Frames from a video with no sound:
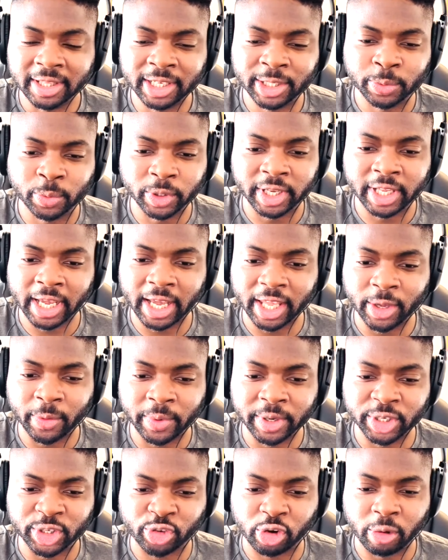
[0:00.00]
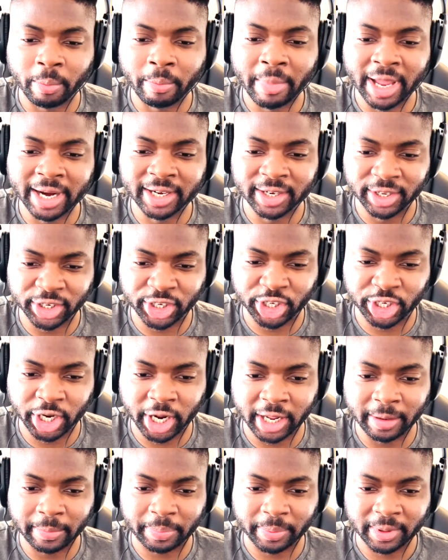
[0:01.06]
this would get you in tremendous
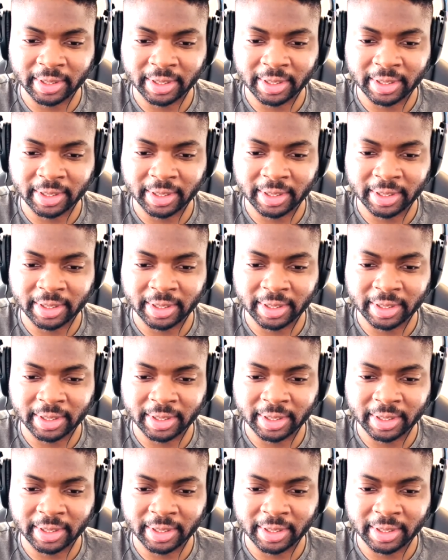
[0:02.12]
shape.